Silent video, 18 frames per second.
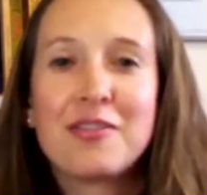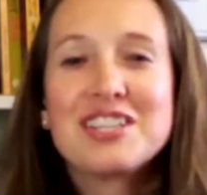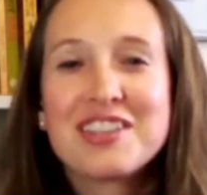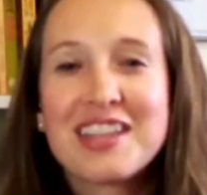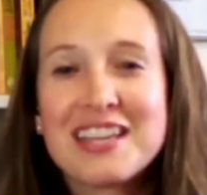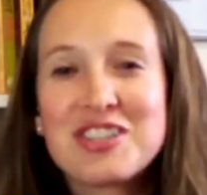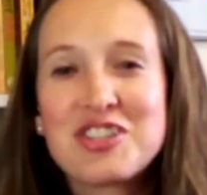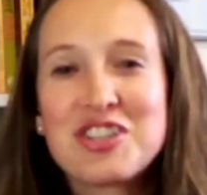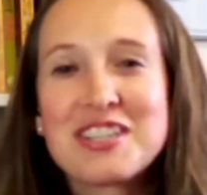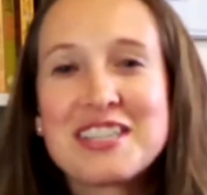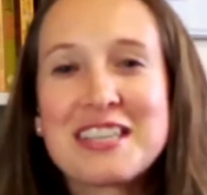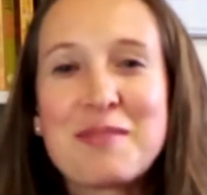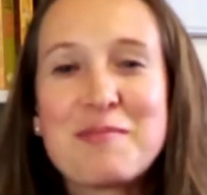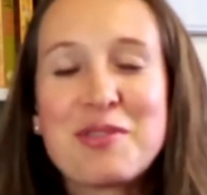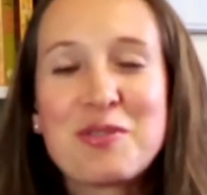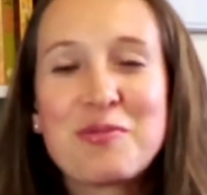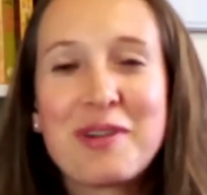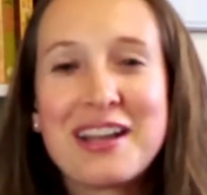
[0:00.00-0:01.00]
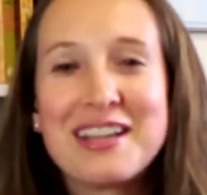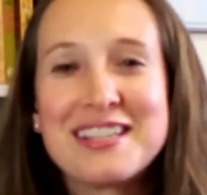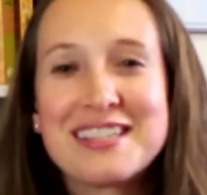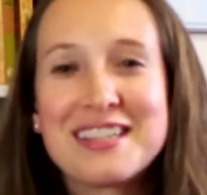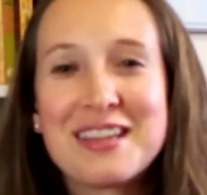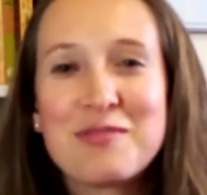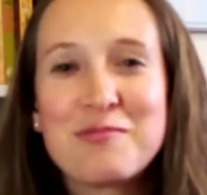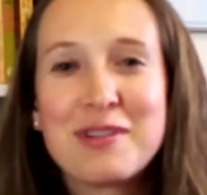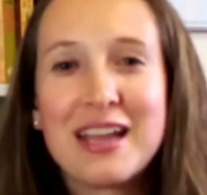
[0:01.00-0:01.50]
So that's just some of the ways
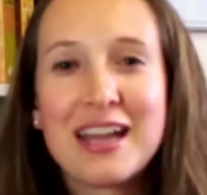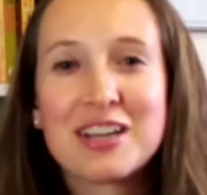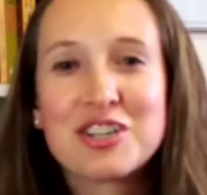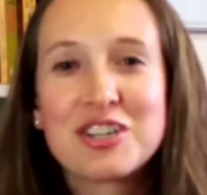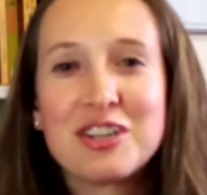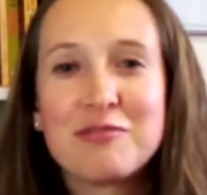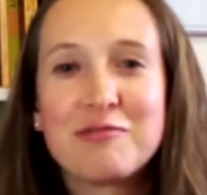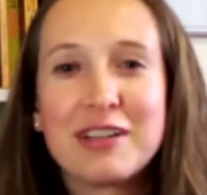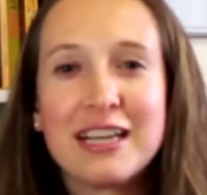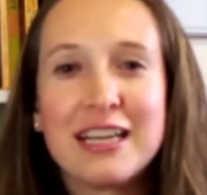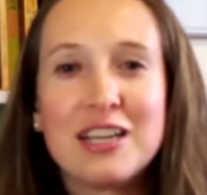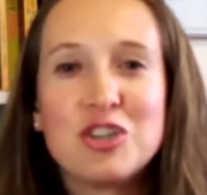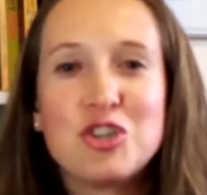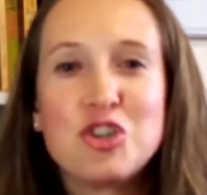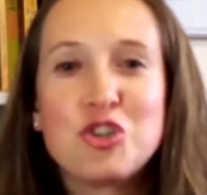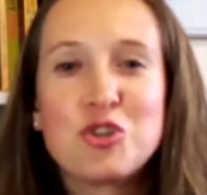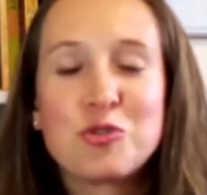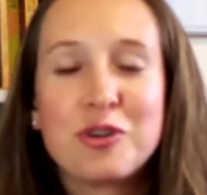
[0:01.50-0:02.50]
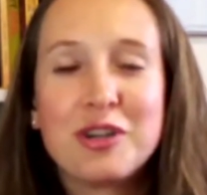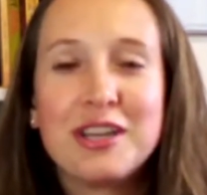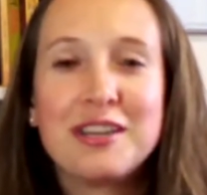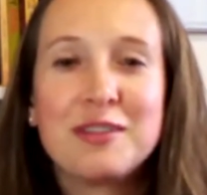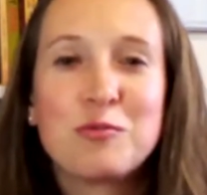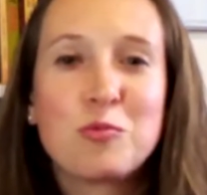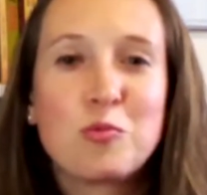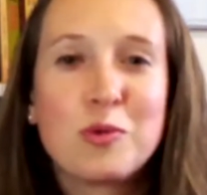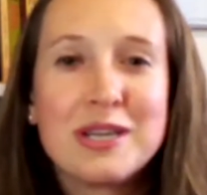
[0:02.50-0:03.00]
that we actually really enjoyed
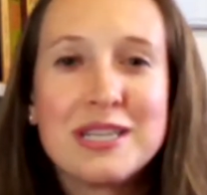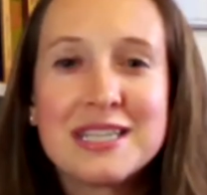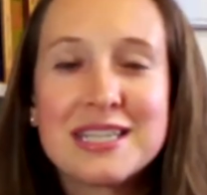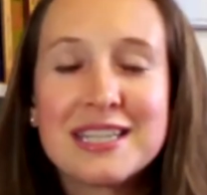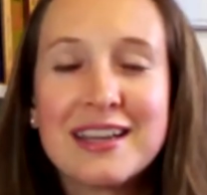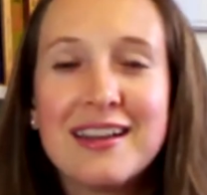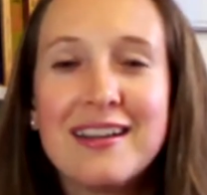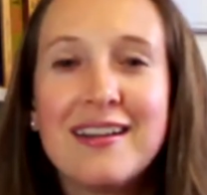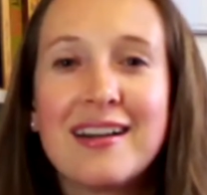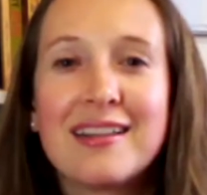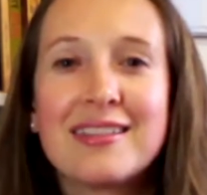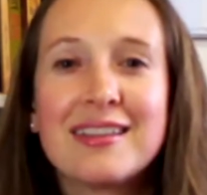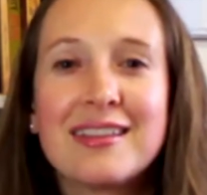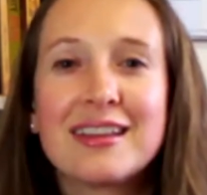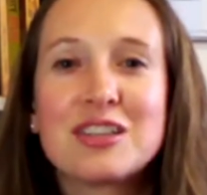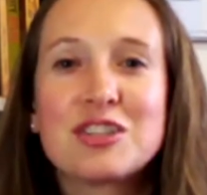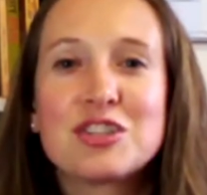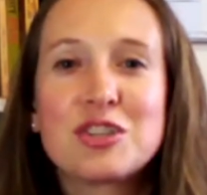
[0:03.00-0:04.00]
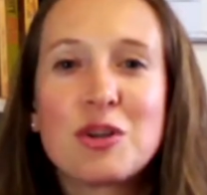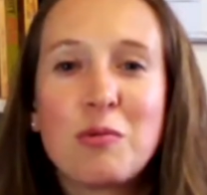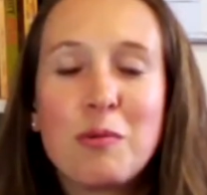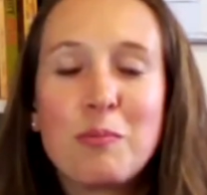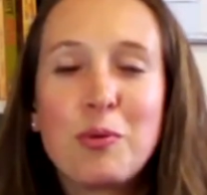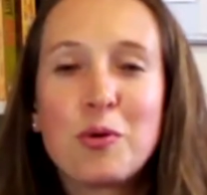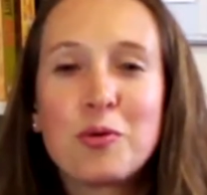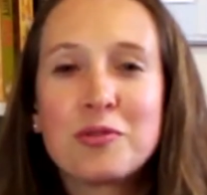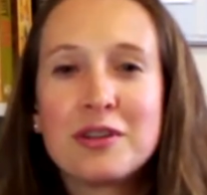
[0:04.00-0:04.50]
winter. I think it's so
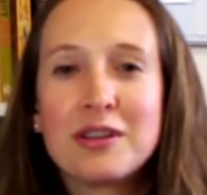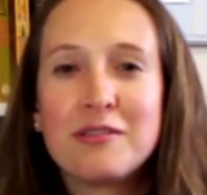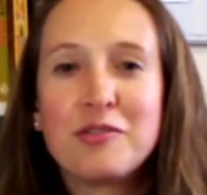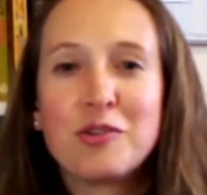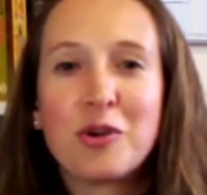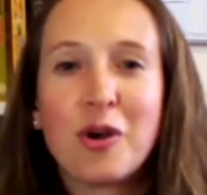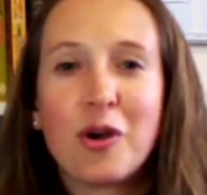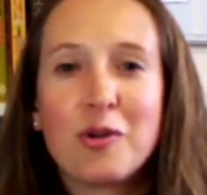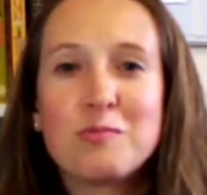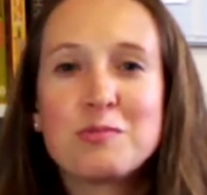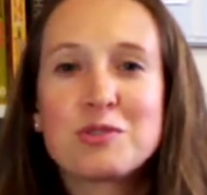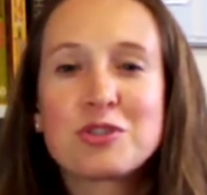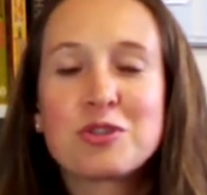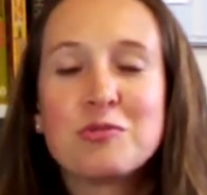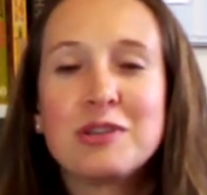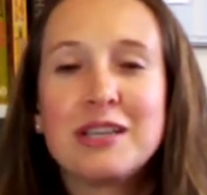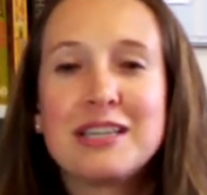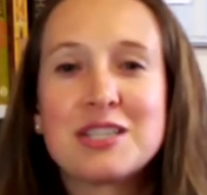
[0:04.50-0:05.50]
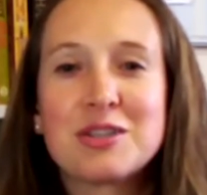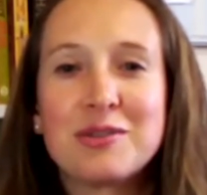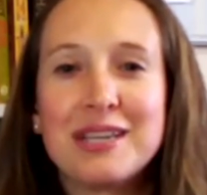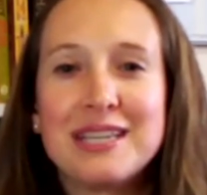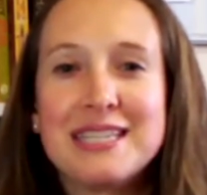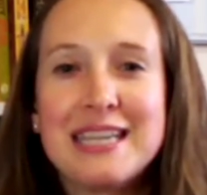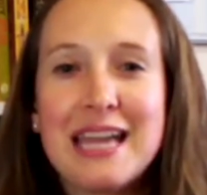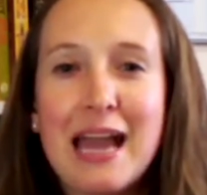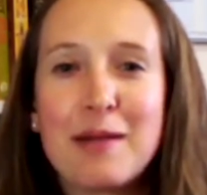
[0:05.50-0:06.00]
important if you're homeschooling to
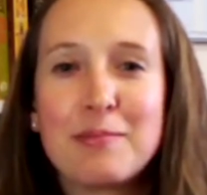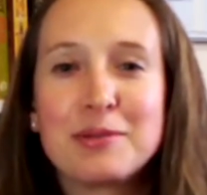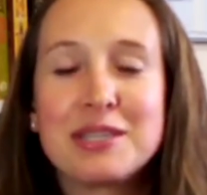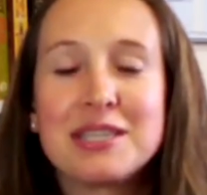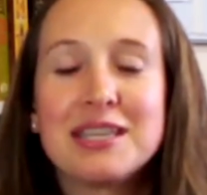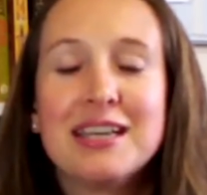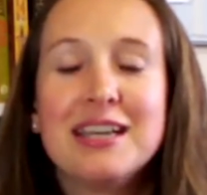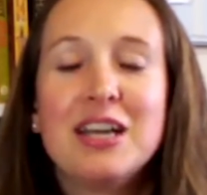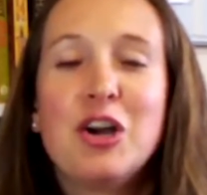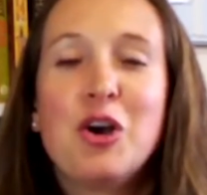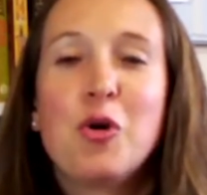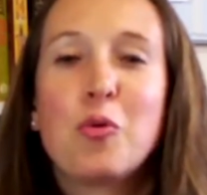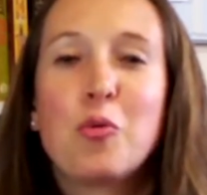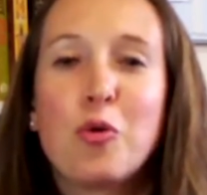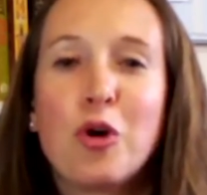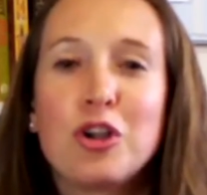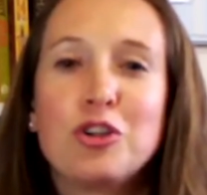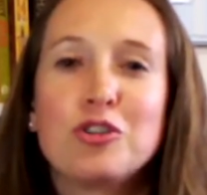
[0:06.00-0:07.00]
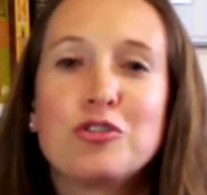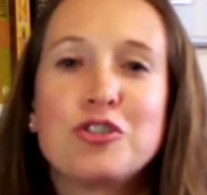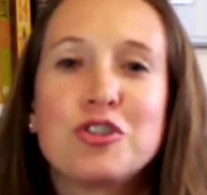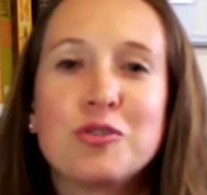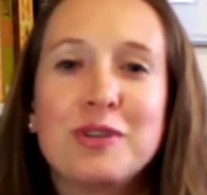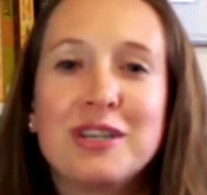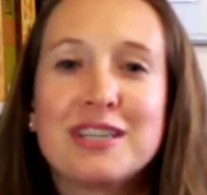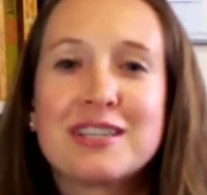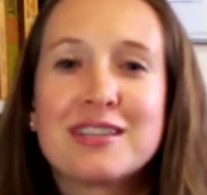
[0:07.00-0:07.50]
adapt what you're
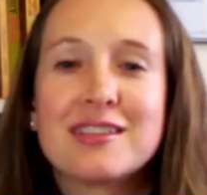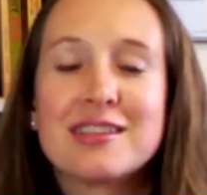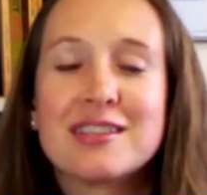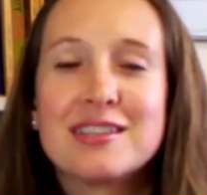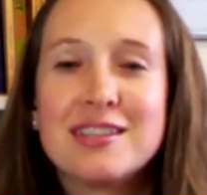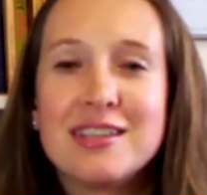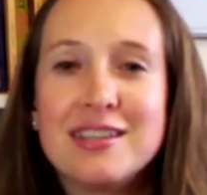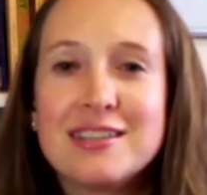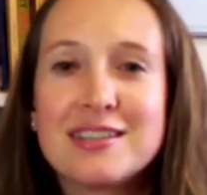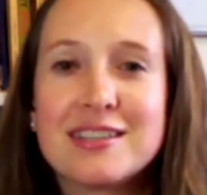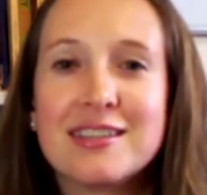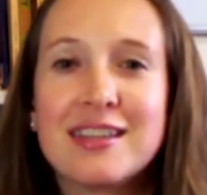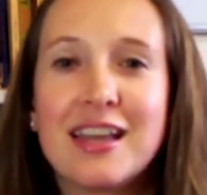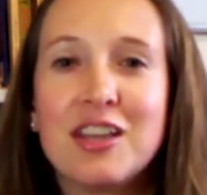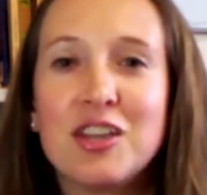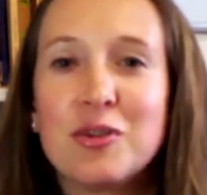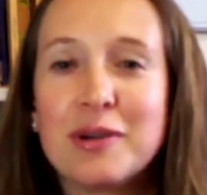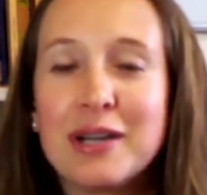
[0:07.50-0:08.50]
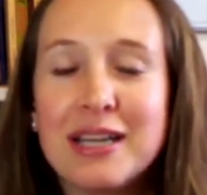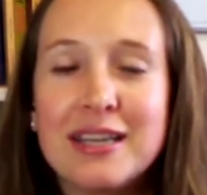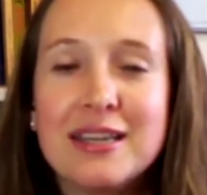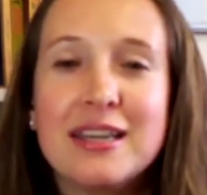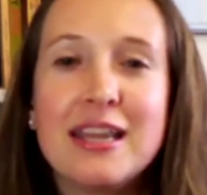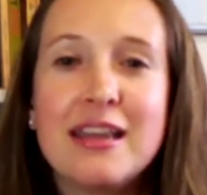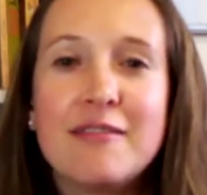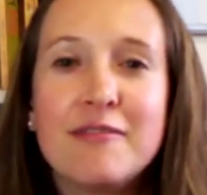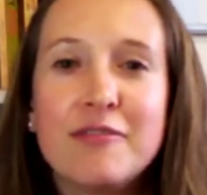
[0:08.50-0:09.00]
doing to the season that you are in.
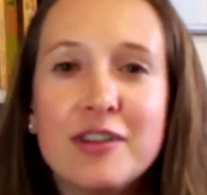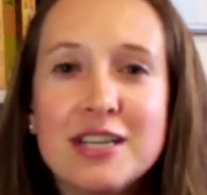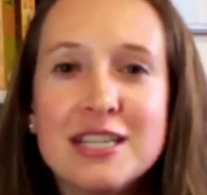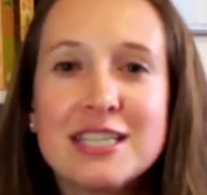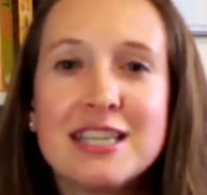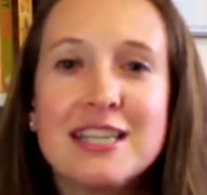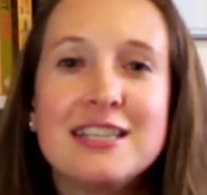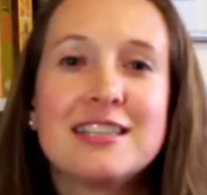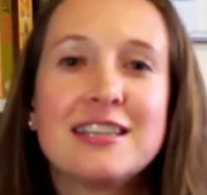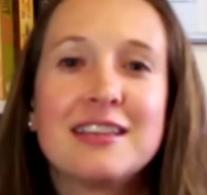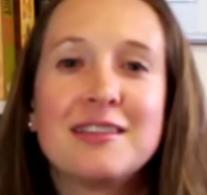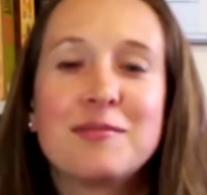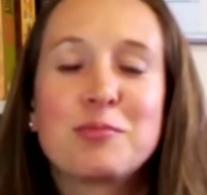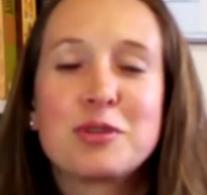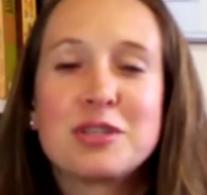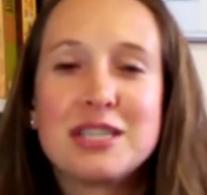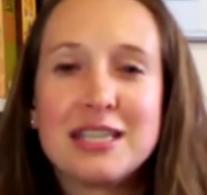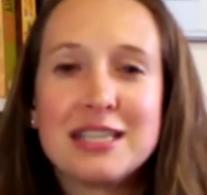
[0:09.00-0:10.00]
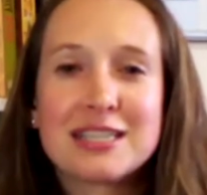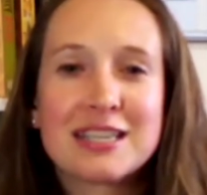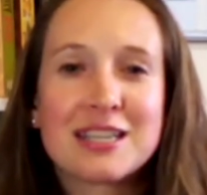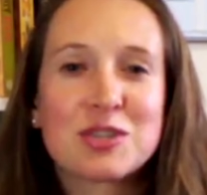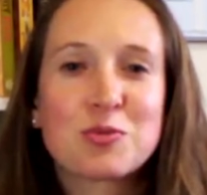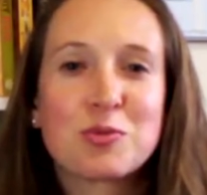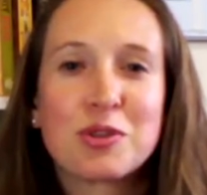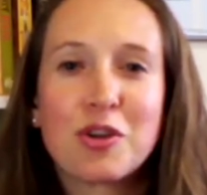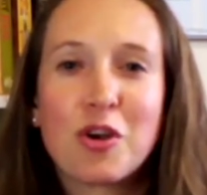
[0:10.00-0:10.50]
Every season presents
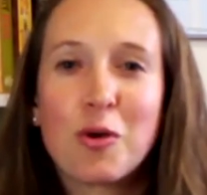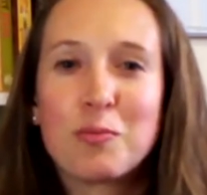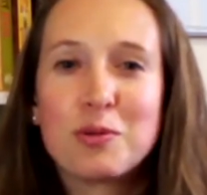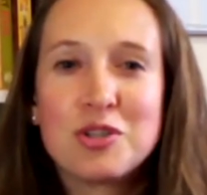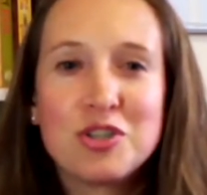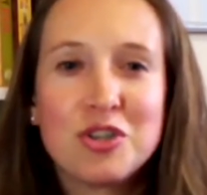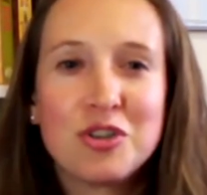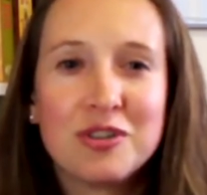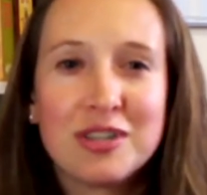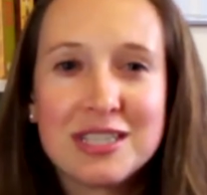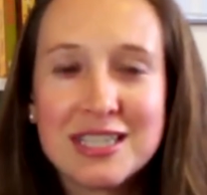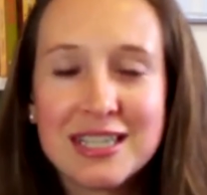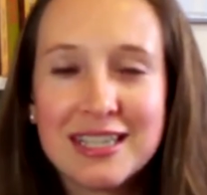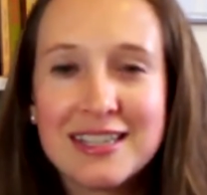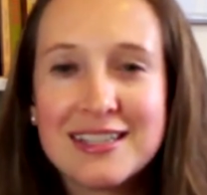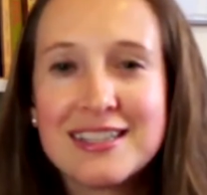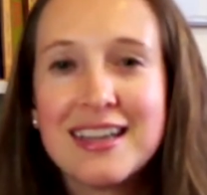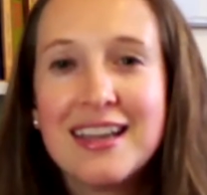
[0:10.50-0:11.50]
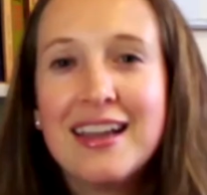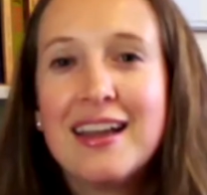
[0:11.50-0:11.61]
us with opportunities.